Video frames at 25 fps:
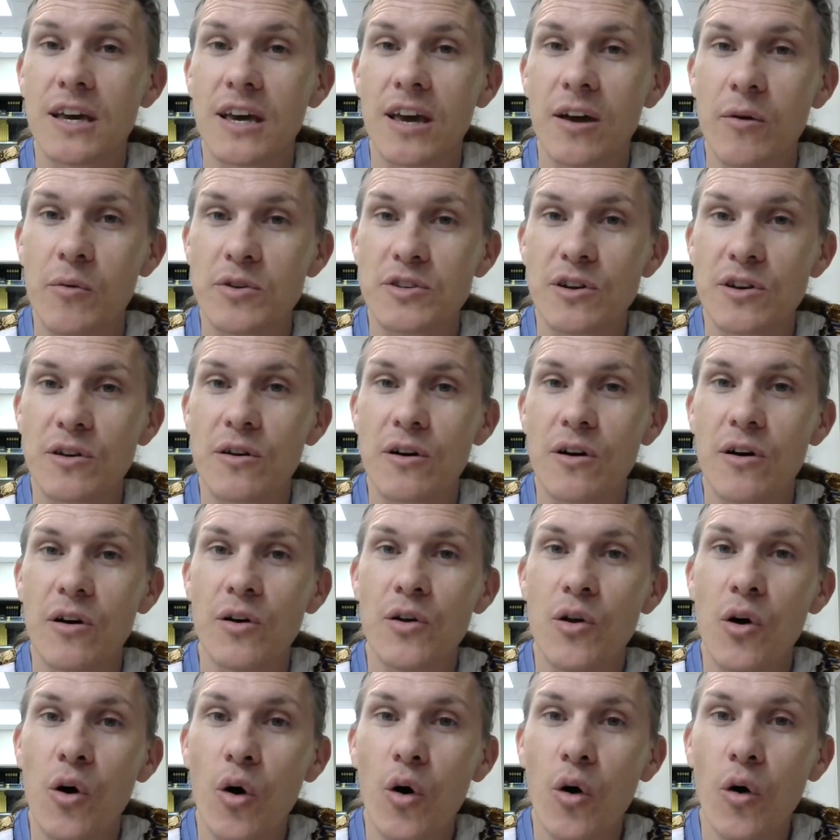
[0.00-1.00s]
It was an
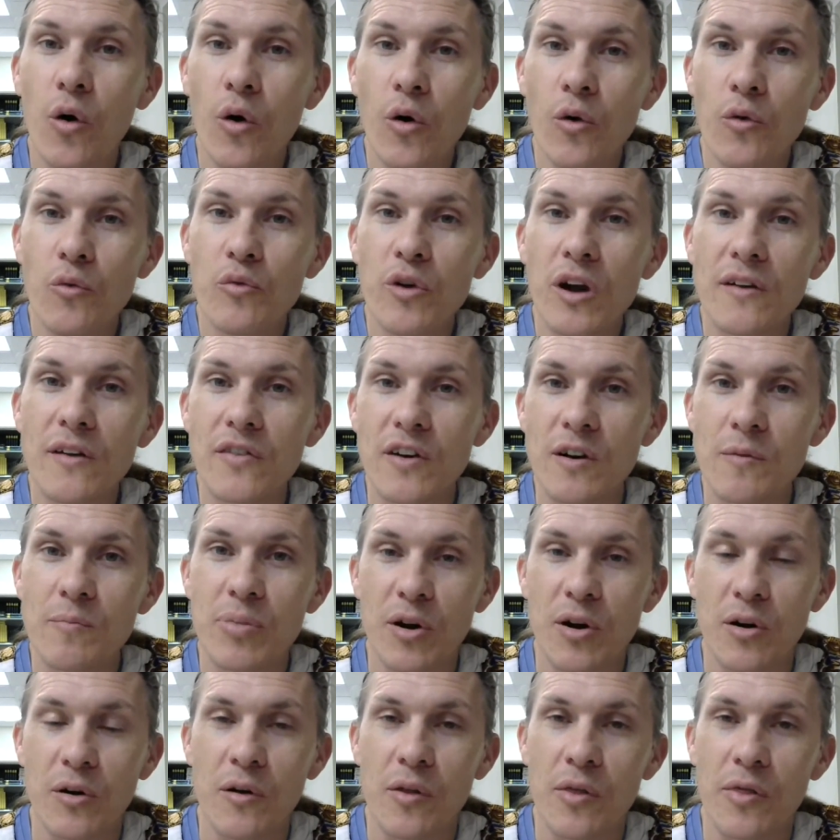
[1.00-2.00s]
old river
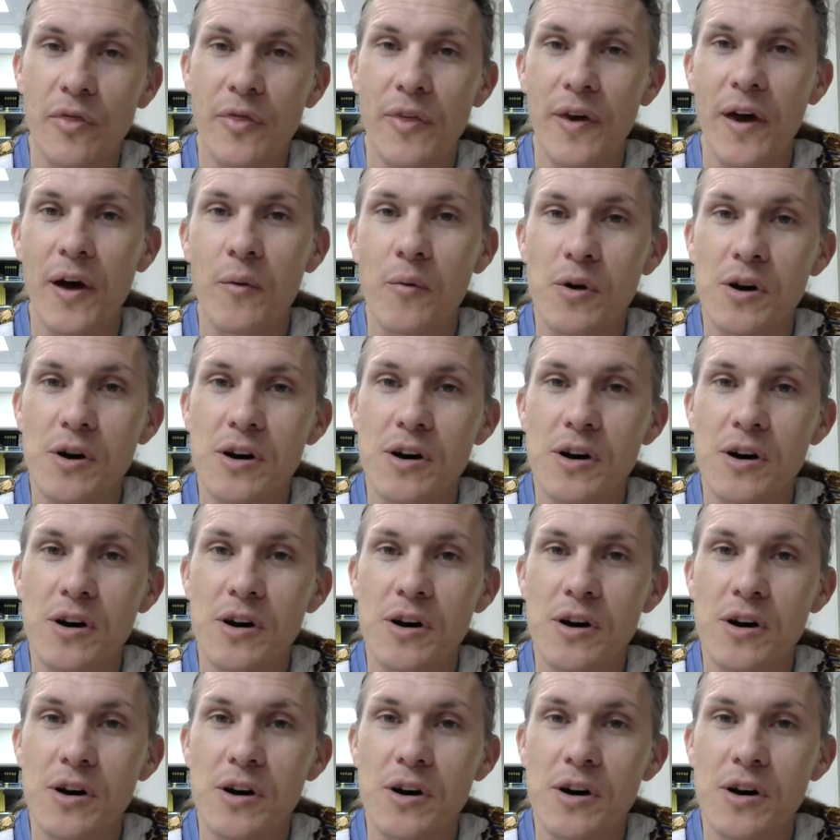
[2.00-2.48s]
boat that